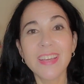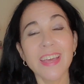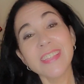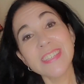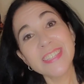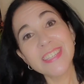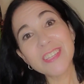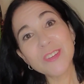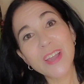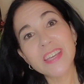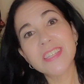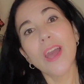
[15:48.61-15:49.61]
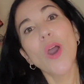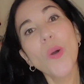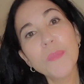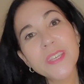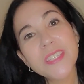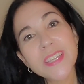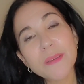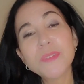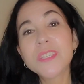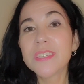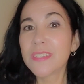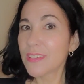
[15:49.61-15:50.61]
And this is it, you guys. I hope these
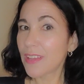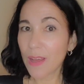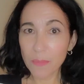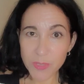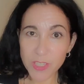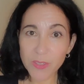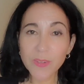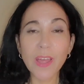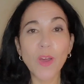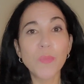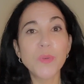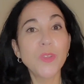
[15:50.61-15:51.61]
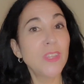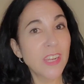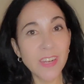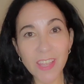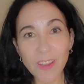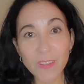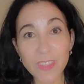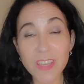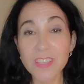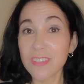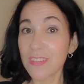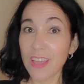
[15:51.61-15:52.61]
tips helped you. I hope you didn't hear
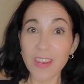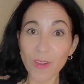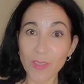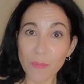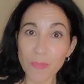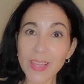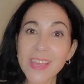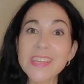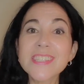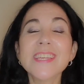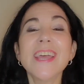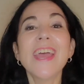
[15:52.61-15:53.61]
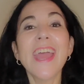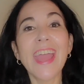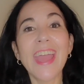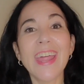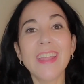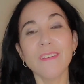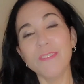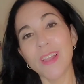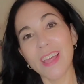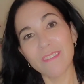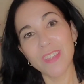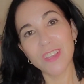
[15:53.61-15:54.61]
this any other place. And if you
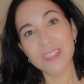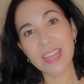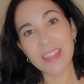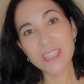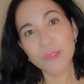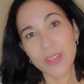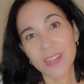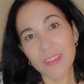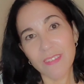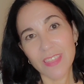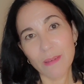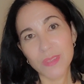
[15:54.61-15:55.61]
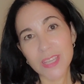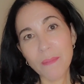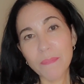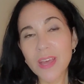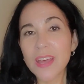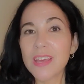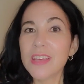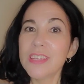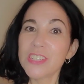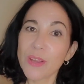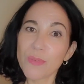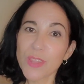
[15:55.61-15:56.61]
like videos like this one, give it a thumbs up,
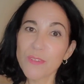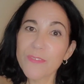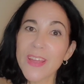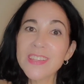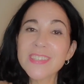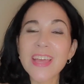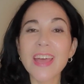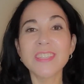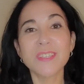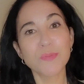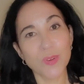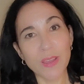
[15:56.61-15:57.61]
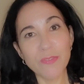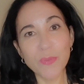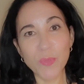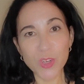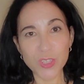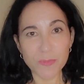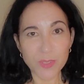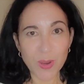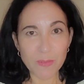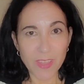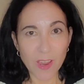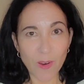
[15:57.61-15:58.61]
share with your friends, and subscribe for more.
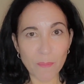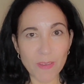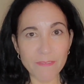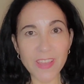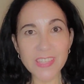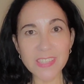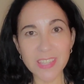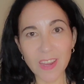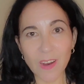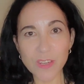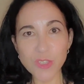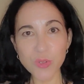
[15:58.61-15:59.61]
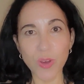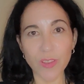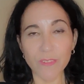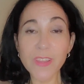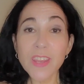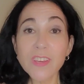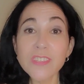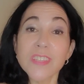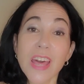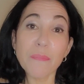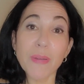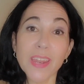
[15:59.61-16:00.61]
Subscribe here on my face. Here are two other videos
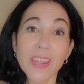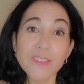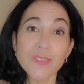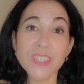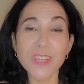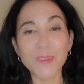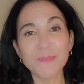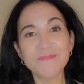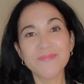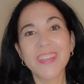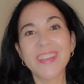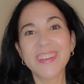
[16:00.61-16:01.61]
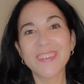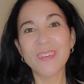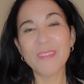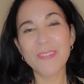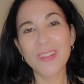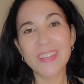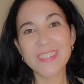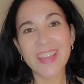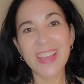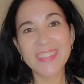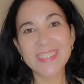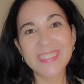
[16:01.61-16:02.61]
might interest you. Run fearlessly,
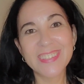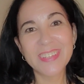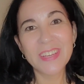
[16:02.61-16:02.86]
guys.